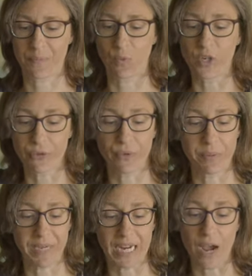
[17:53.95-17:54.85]
which
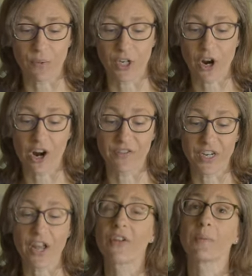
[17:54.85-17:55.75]
would mean I would carve
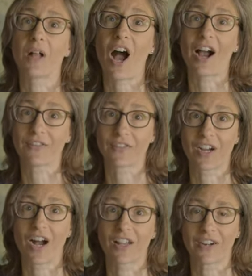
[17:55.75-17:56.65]
another block for
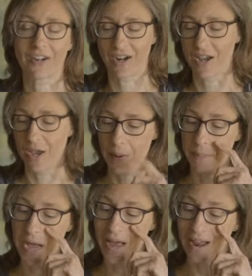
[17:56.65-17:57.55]
color.
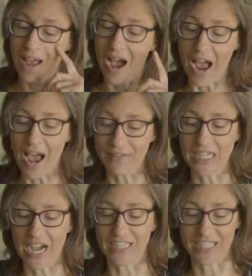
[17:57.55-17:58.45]
But I
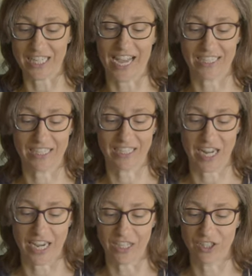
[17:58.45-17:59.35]
haven't gotten to that
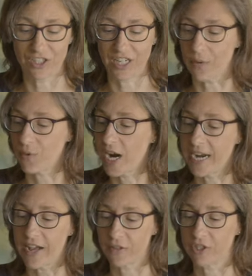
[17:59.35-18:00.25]
stage yet.
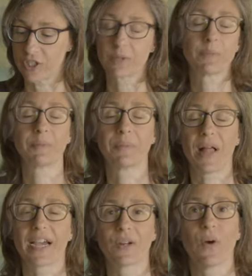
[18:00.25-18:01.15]
Right now, they're just
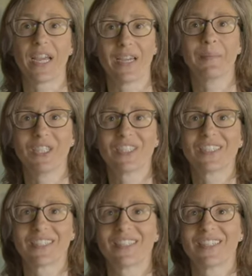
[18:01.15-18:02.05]
black and white
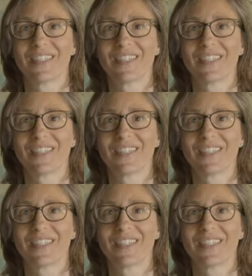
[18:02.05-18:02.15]
images.